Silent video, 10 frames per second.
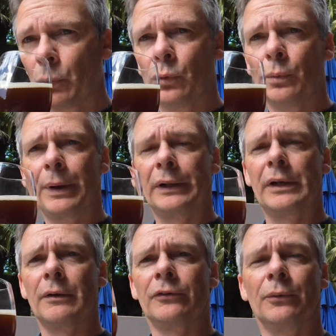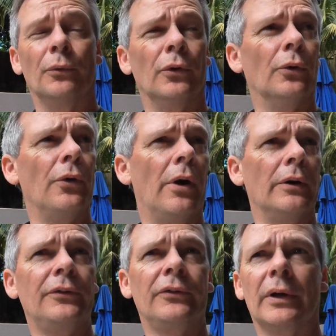Ooh, picking up some real
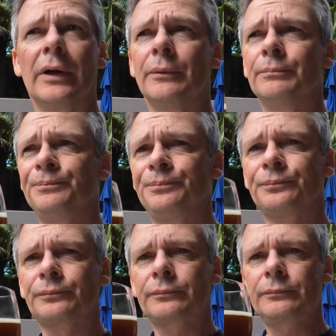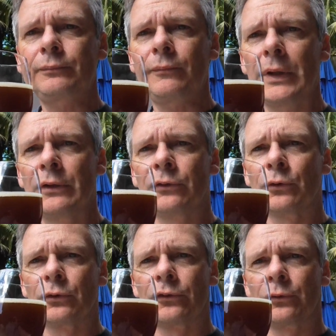nice
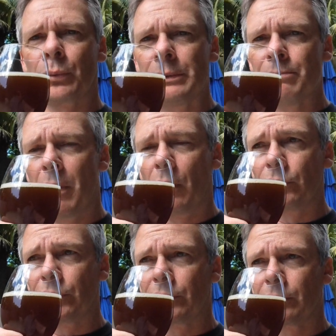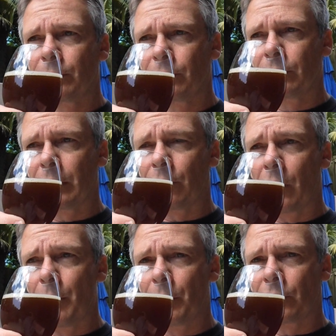sort of sweet malts
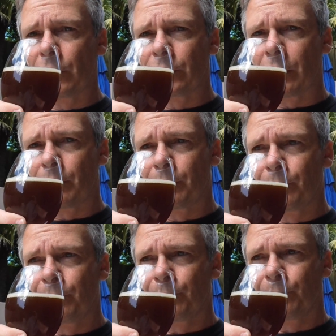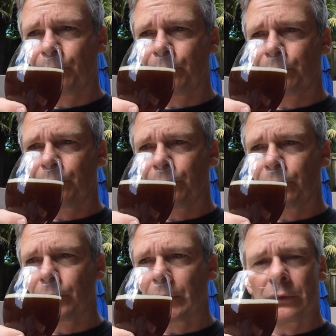aroma off the top.
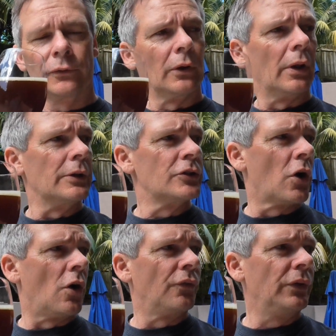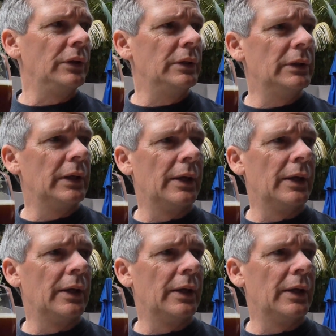Sort of like toffee